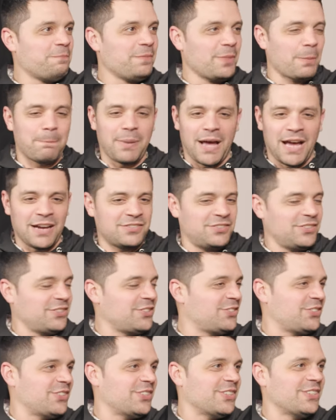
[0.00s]

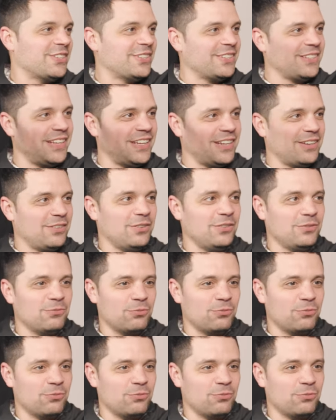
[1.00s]
boxes and and